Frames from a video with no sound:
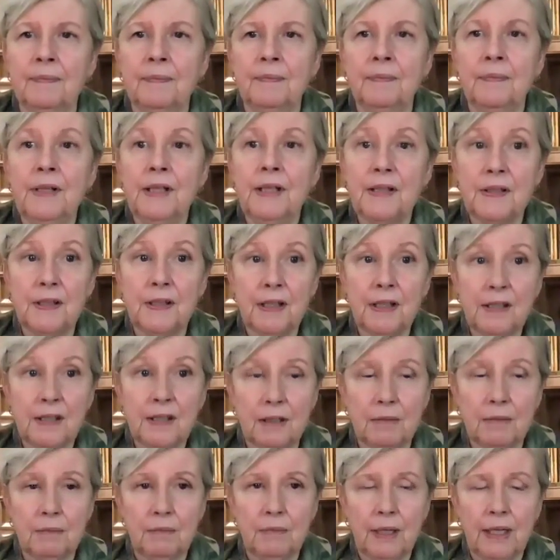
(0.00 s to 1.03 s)
This
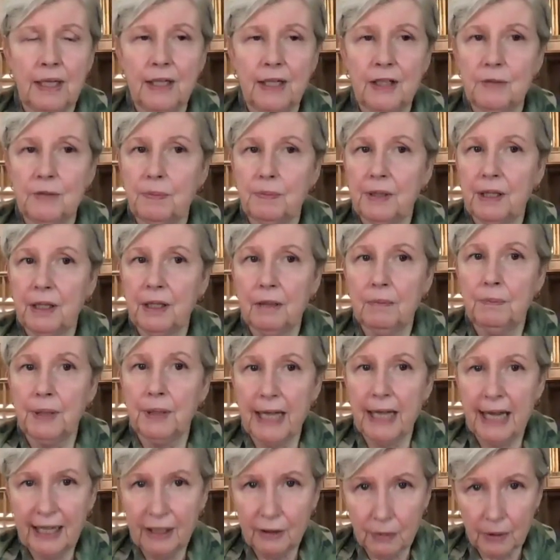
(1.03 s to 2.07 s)
system has become
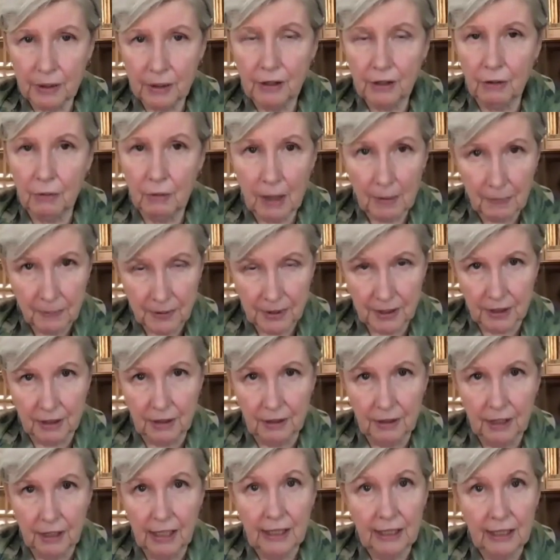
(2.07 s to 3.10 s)
plagued with
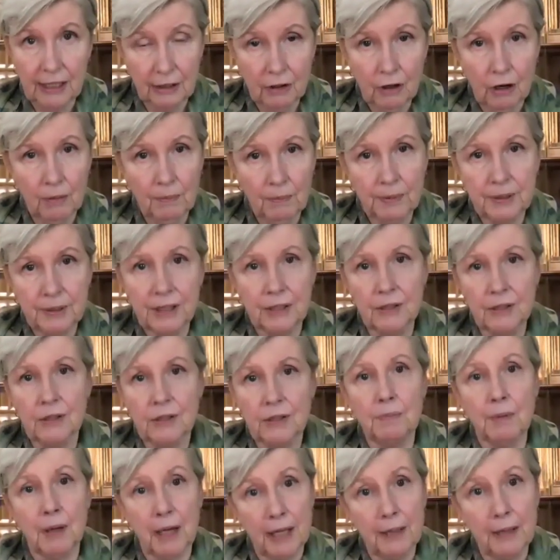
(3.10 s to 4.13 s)
corruption and incompetence
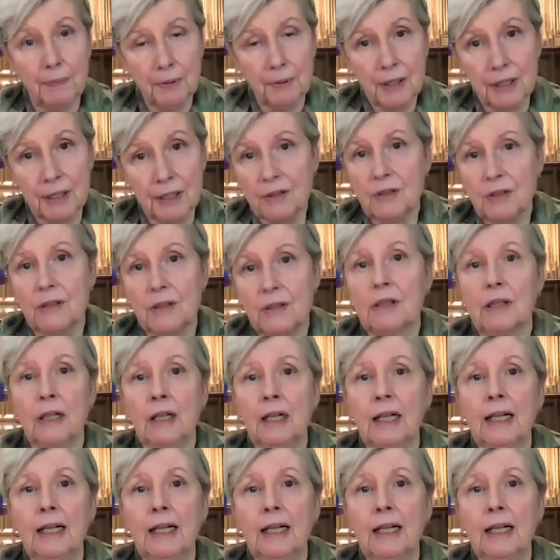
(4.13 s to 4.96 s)
by the priests.